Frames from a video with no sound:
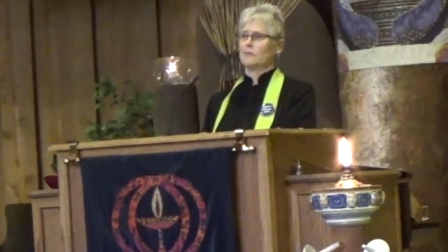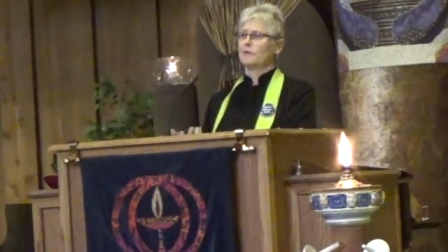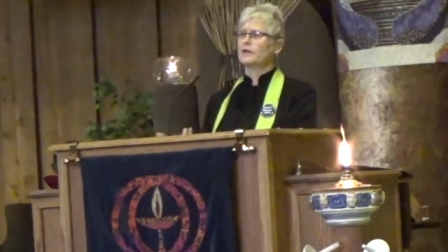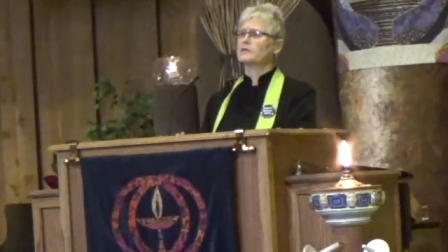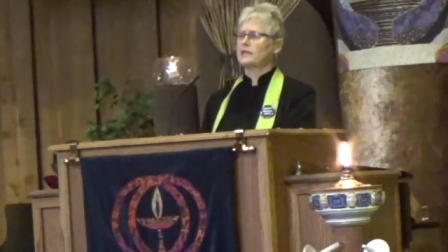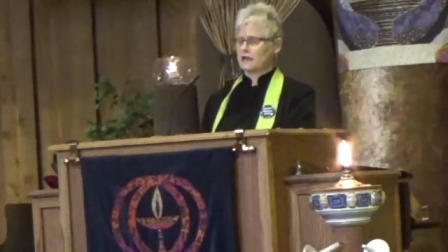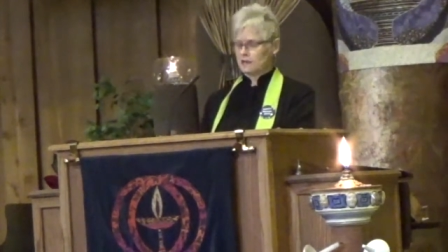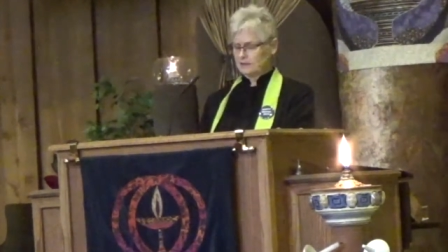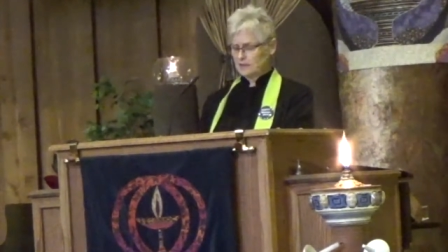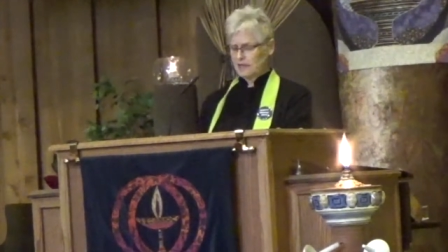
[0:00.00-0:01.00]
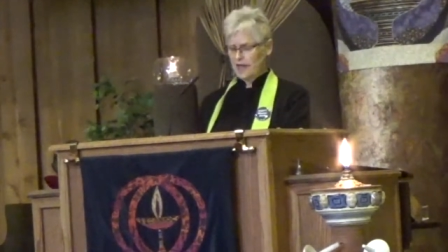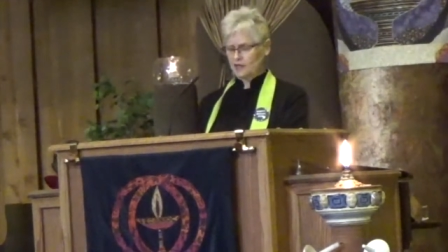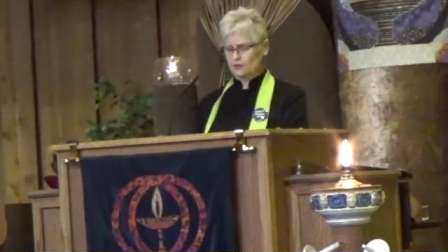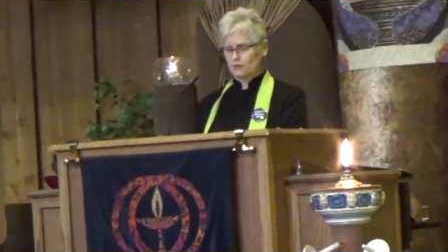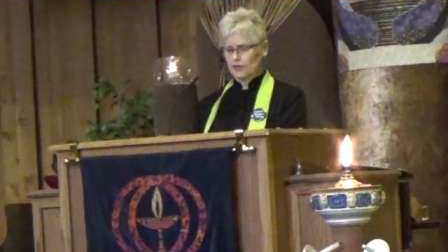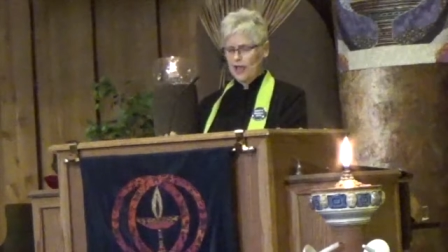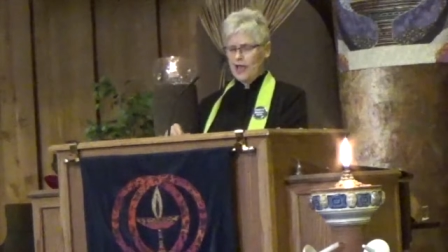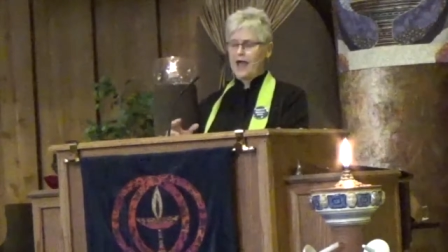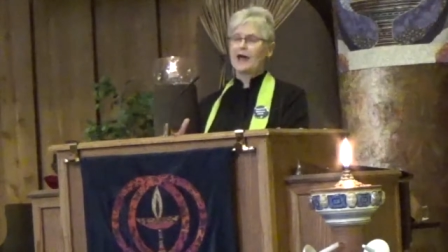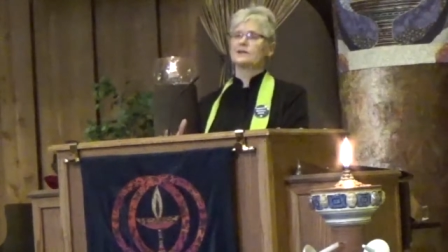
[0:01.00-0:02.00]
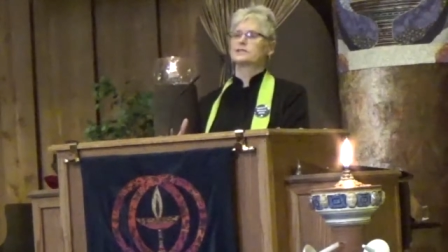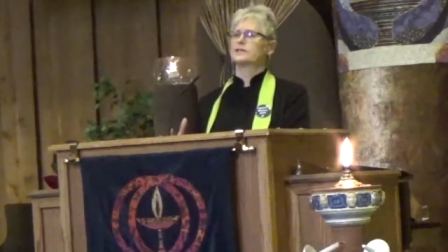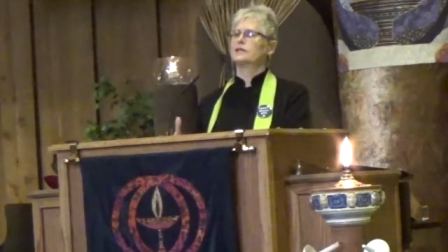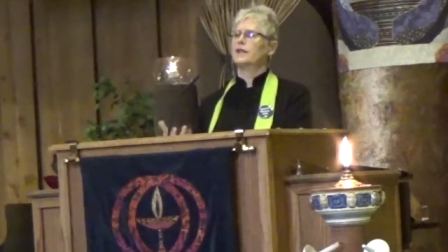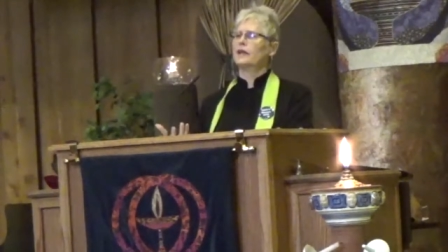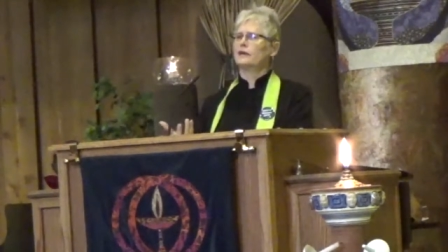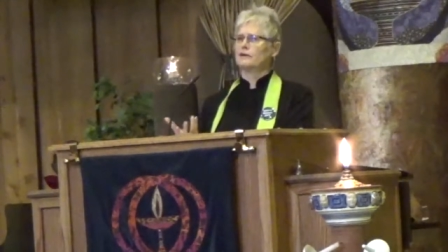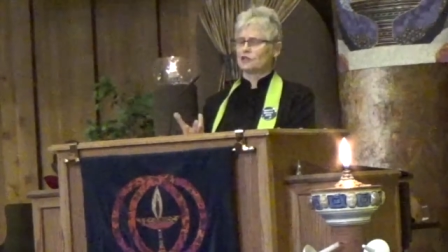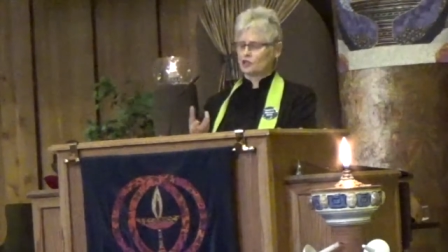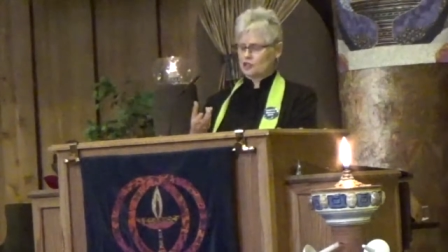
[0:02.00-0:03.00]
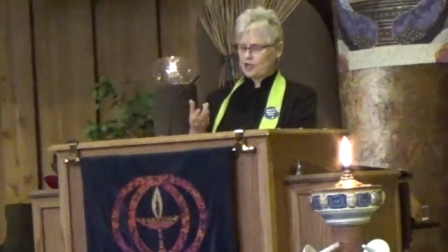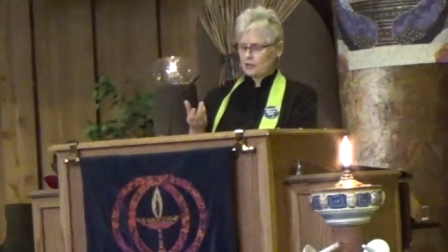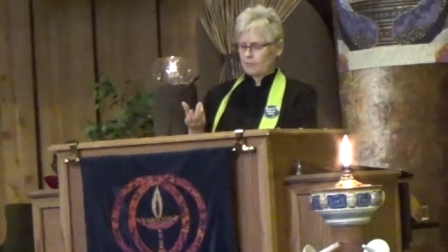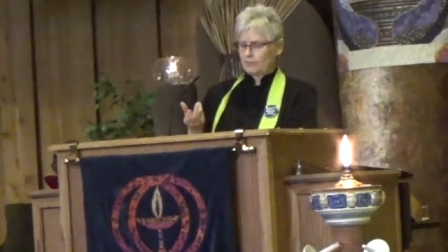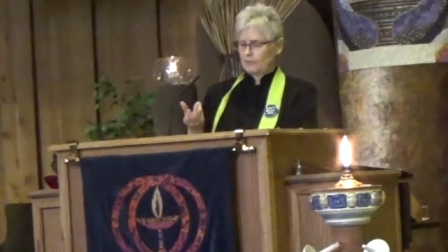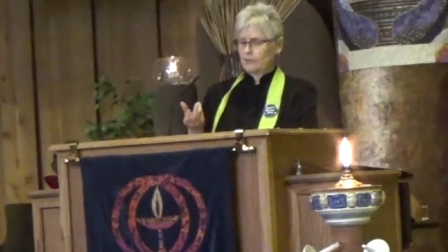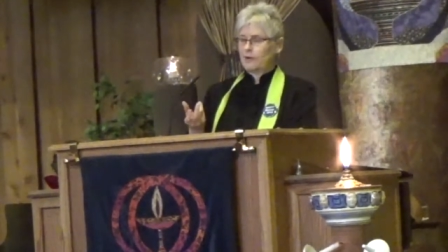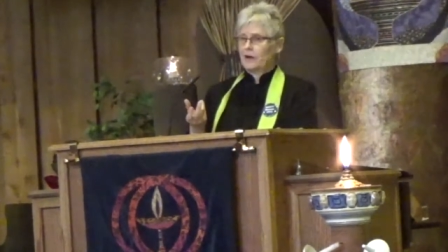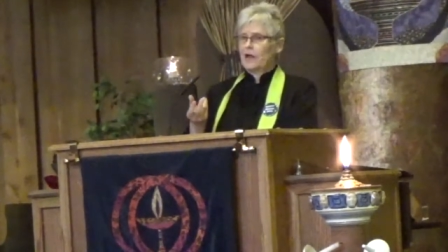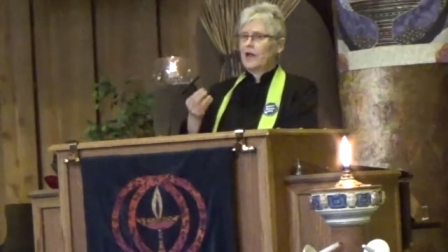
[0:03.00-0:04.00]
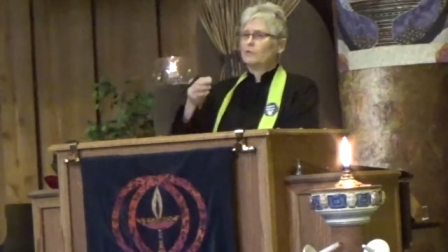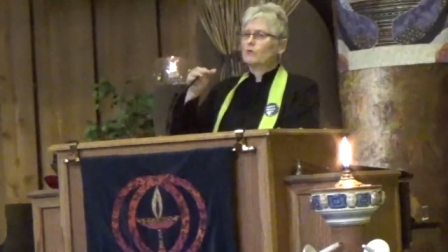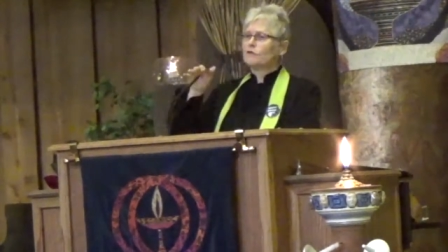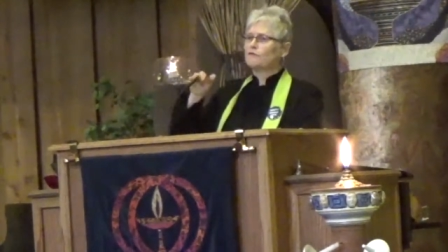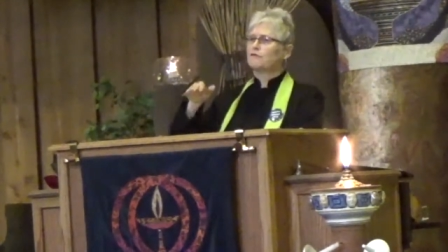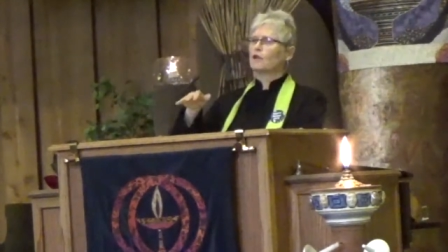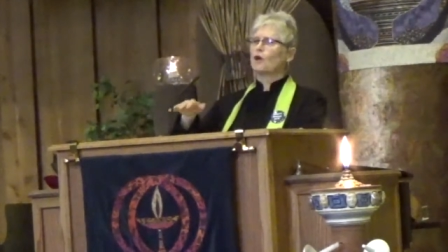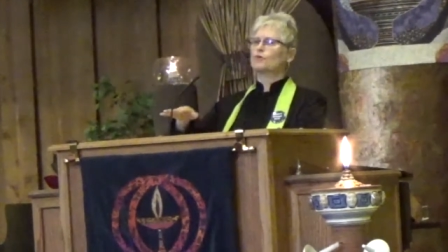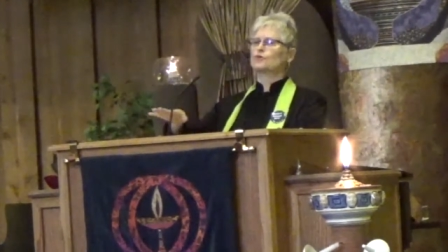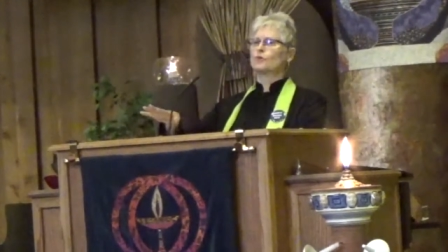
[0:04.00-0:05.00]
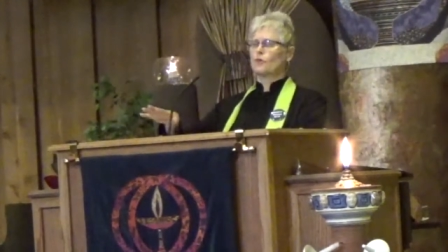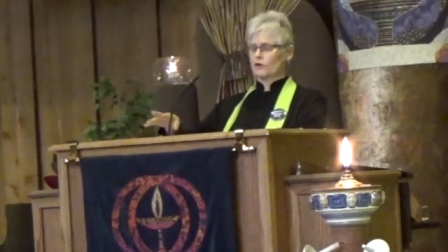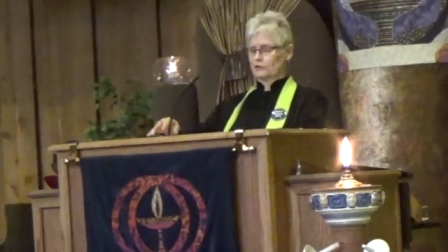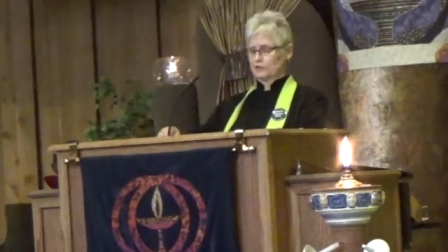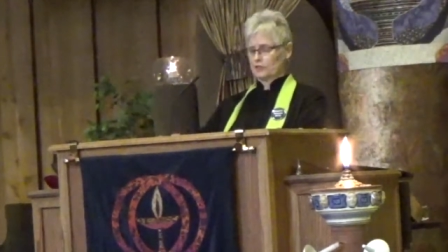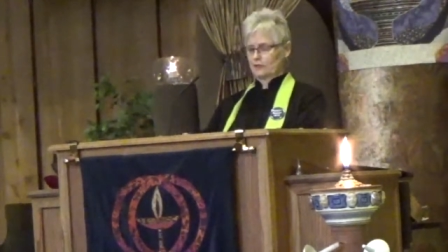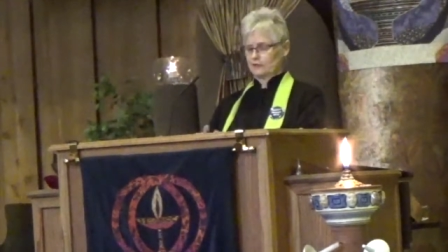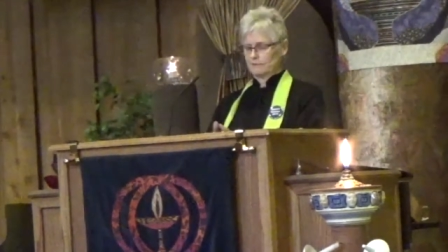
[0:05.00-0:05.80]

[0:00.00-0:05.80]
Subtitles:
Because anything natural has an inherent shape and will flow towards it.